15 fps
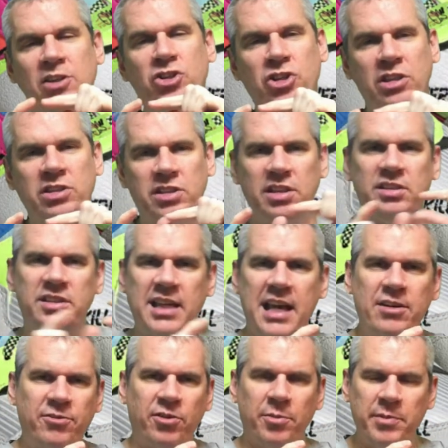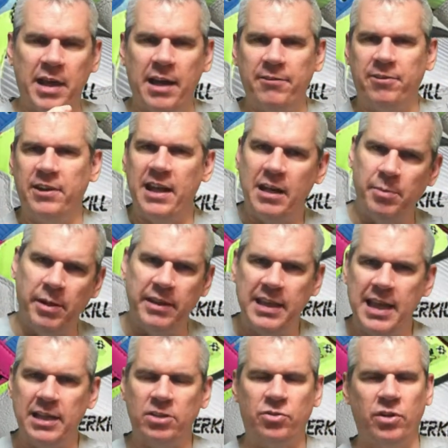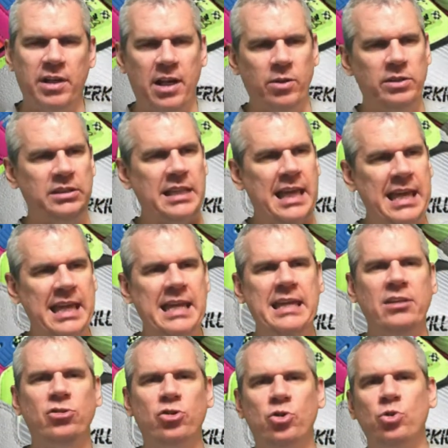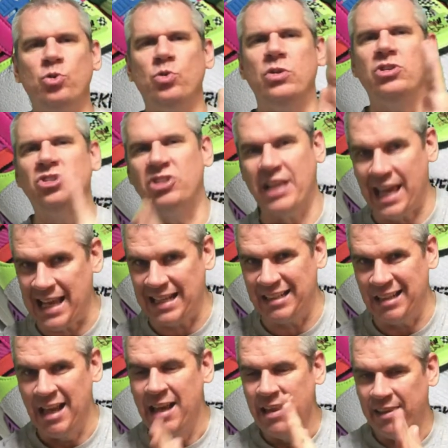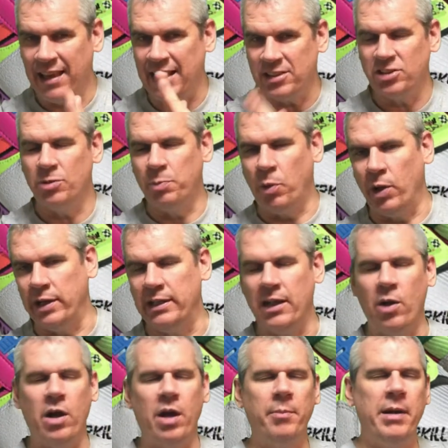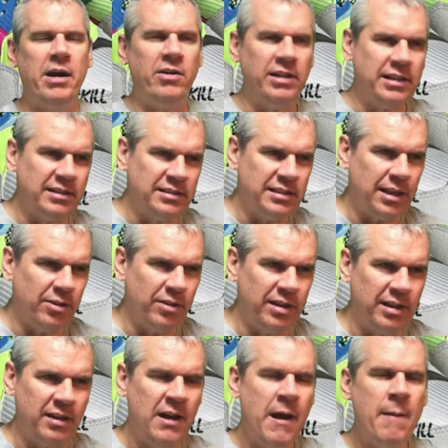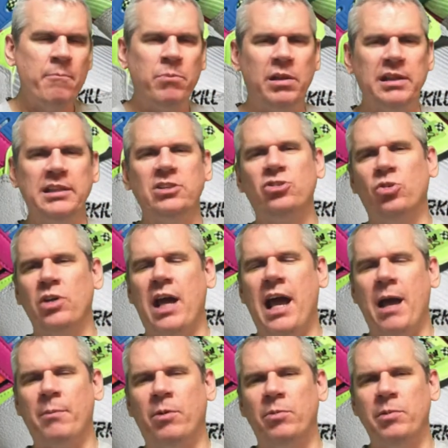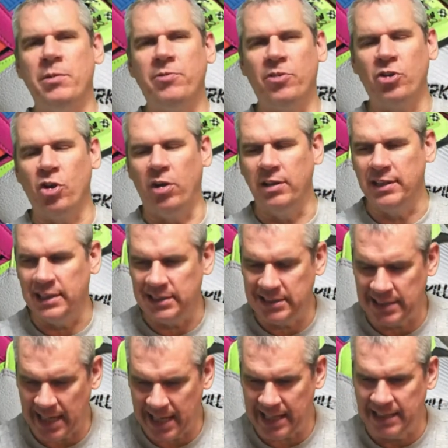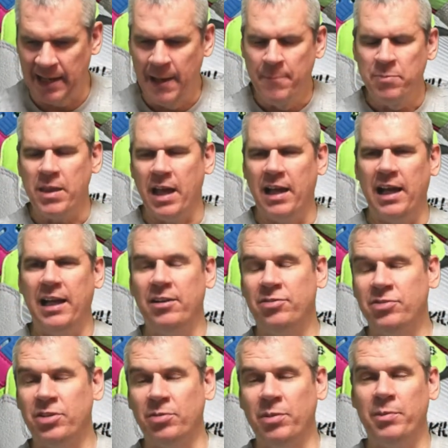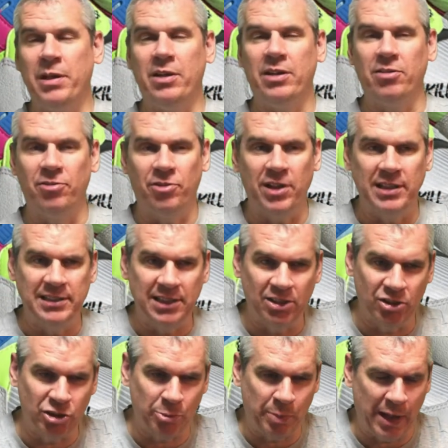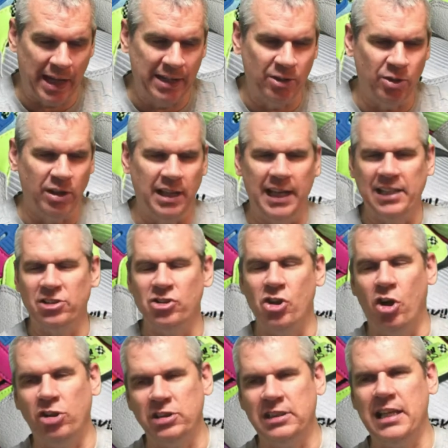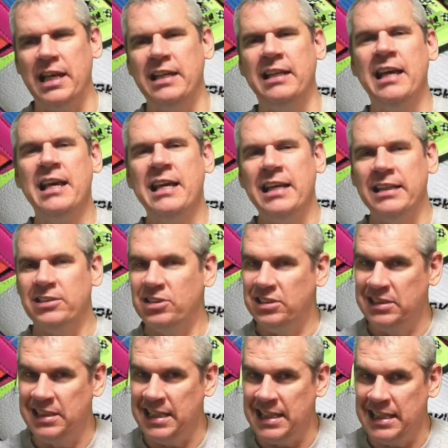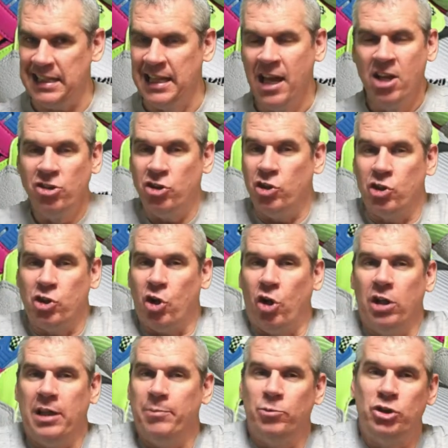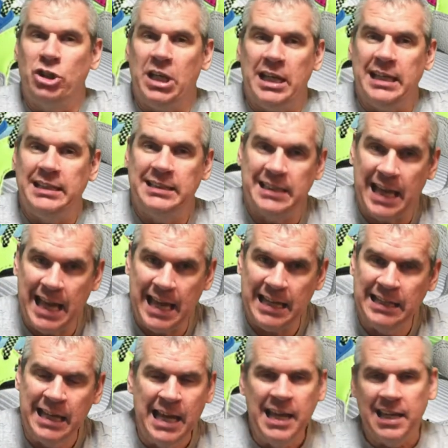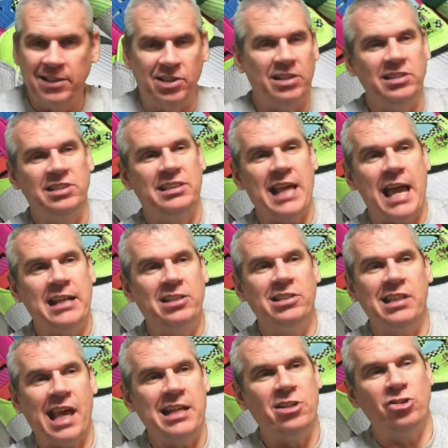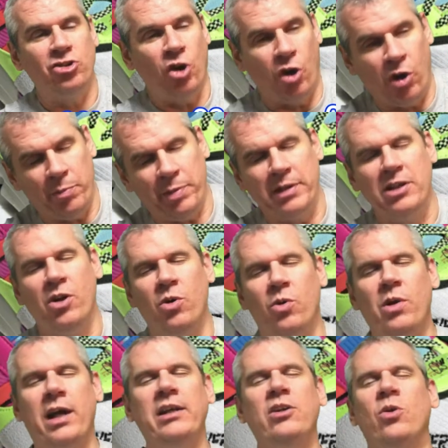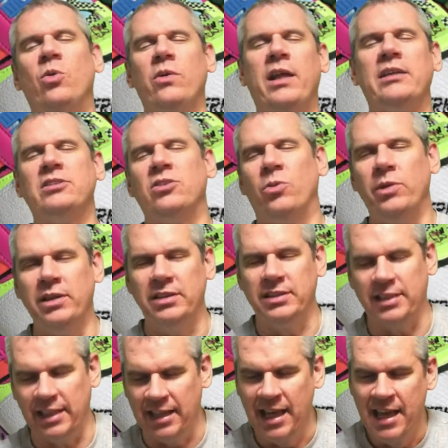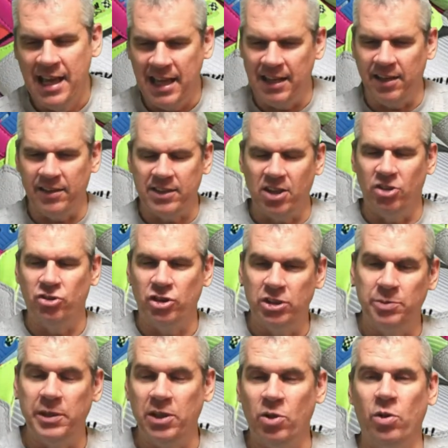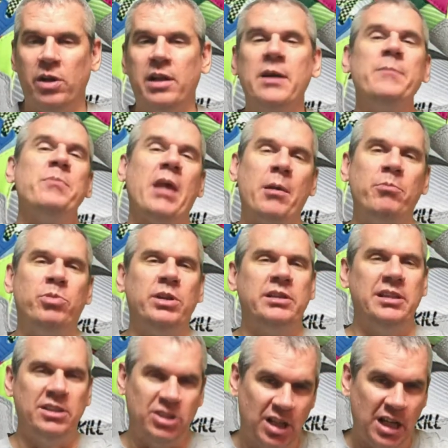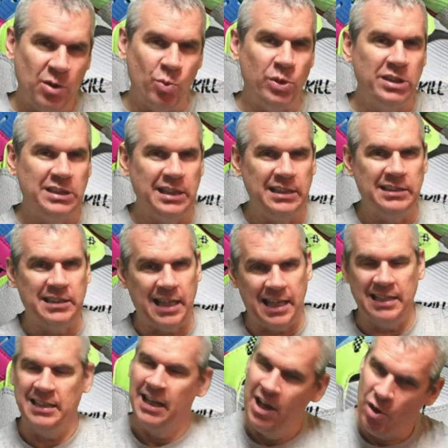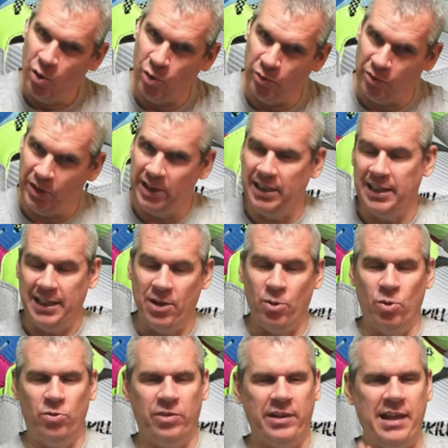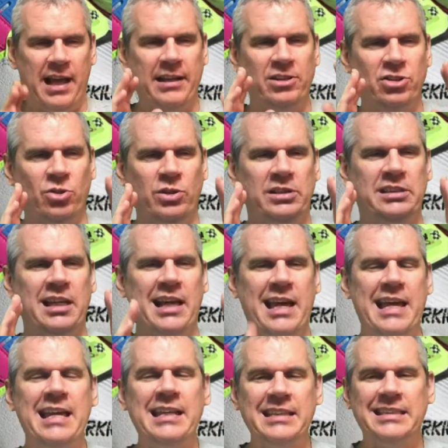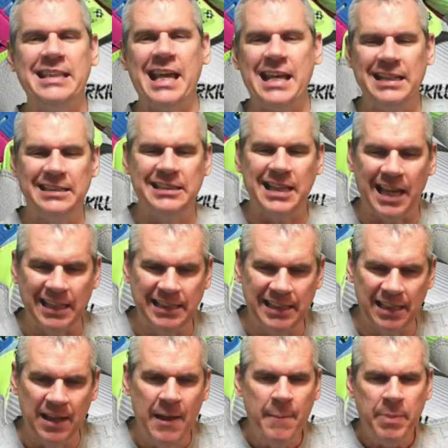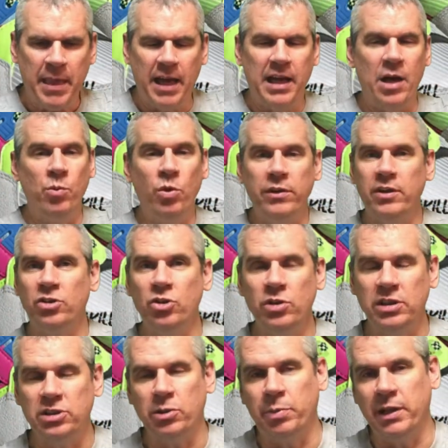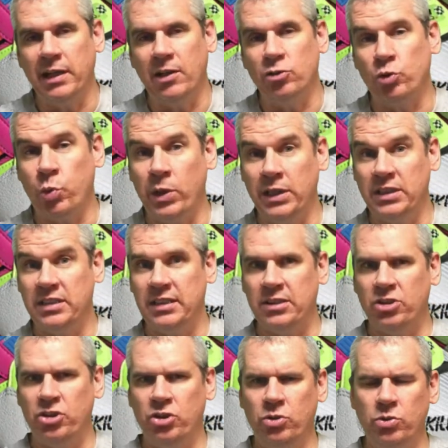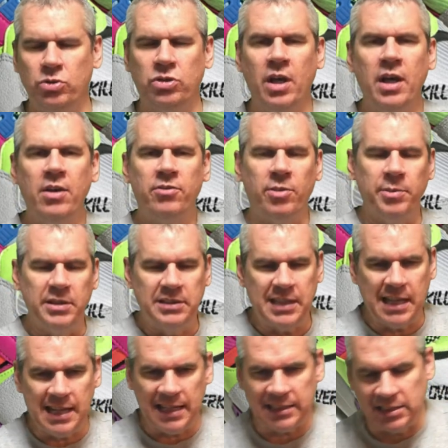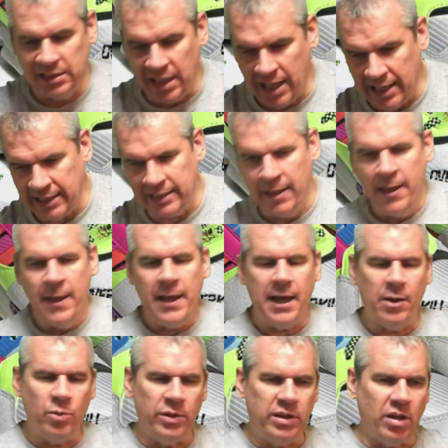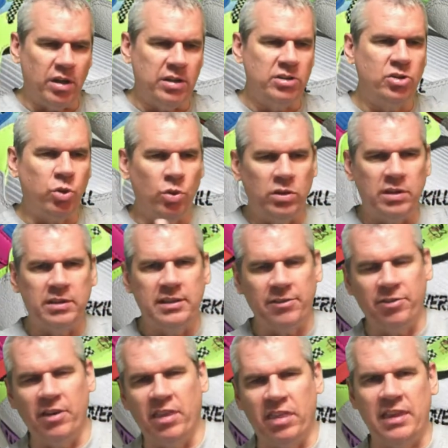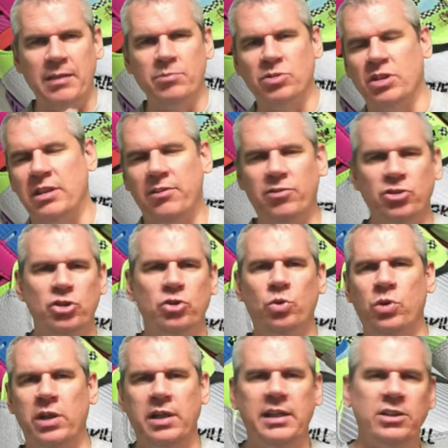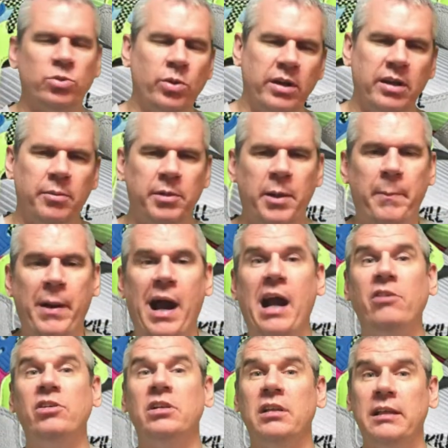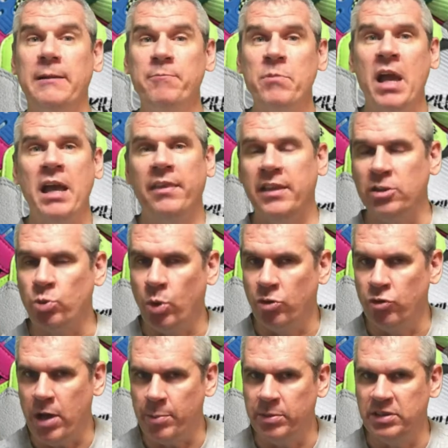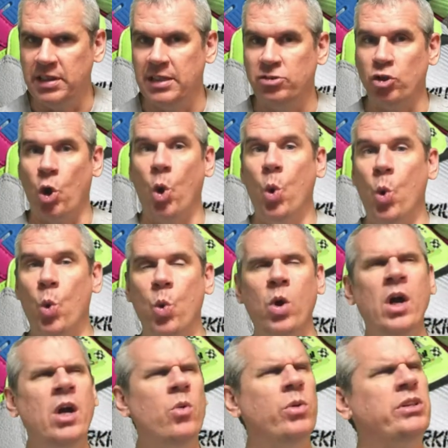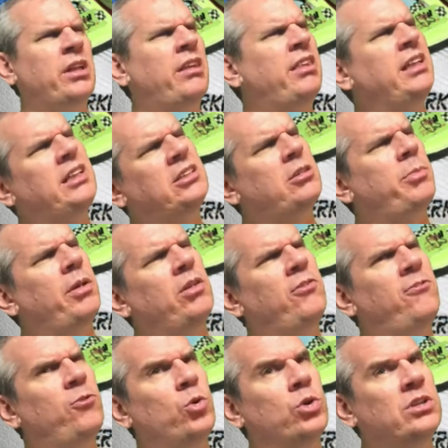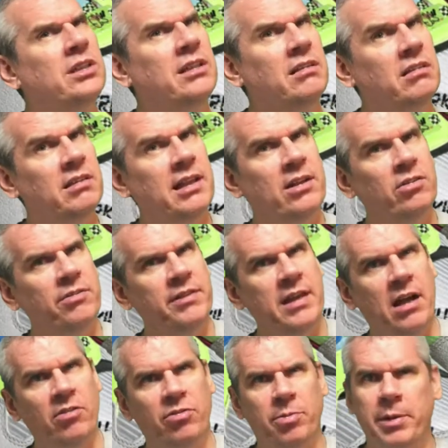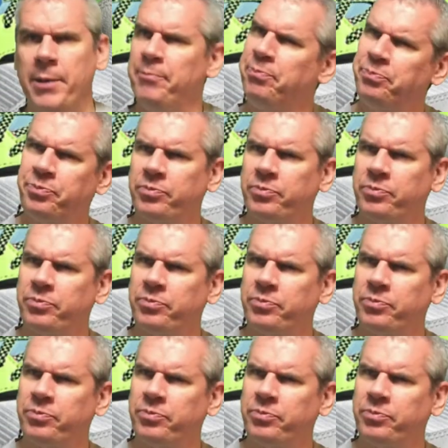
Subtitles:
then just the Z from that, forget about the X for now, it's A2Z. That's the point. Now, Americans out there, please don't hammer me for calling it Z. I have some American friends here in Japan who are like, it's not Z, it's Z. Do you call him JZ? Is it ZZ top? No, I know that's not what you say in other countries, but you know what? I'm British, we say Z. Hopefully you can get over that. So it's A to Z is the idea. And what they're doing is they're bringing out 26 shoes from the ZX line with a total different themes and different story in each one of them. And apparently this one represents O, which I think is about the 14th letter of the alphabet,